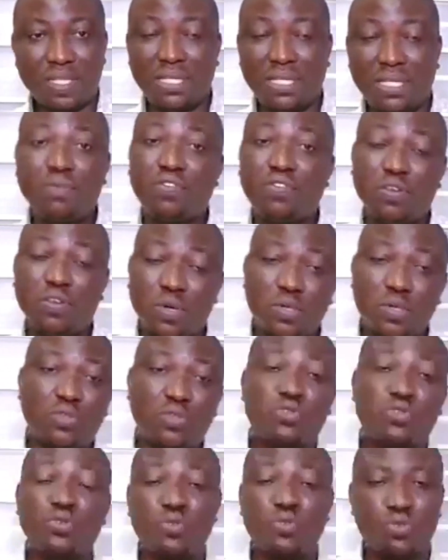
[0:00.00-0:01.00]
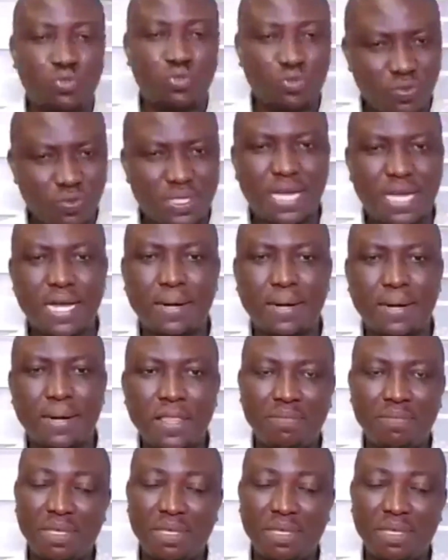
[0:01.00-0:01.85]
And if you want to do that,